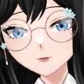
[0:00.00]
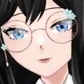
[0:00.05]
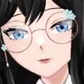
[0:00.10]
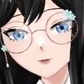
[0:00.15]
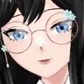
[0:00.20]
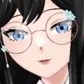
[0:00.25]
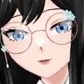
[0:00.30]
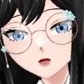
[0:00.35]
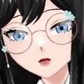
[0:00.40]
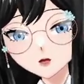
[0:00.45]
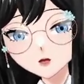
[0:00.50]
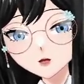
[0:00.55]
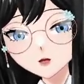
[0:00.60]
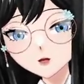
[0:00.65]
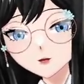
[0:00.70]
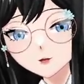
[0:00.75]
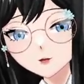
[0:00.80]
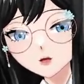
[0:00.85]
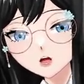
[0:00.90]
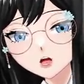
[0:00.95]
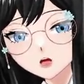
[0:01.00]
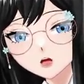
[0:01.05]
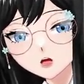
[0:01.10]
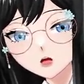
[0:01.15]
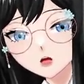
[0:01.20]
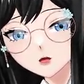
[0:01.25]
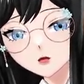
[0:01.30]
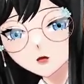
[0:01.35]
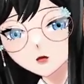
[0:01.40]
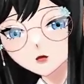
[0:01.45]
Because remember
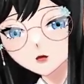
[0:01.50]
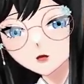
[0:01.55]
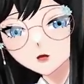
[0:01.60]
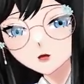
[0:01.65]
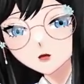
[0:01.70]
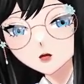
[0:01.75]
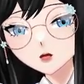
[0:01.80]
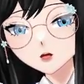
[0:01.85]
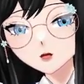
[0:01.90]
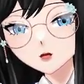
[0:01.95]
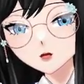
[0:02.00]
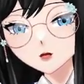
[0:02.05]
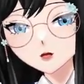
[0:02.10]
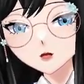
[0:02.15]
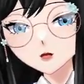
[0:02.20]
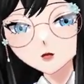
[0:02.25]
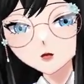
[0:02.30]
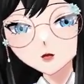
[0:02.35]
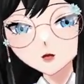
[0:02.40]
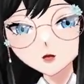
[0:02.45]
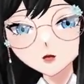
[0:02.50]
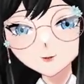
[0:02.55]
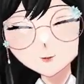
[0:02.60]
earlier, the Wnt signaling,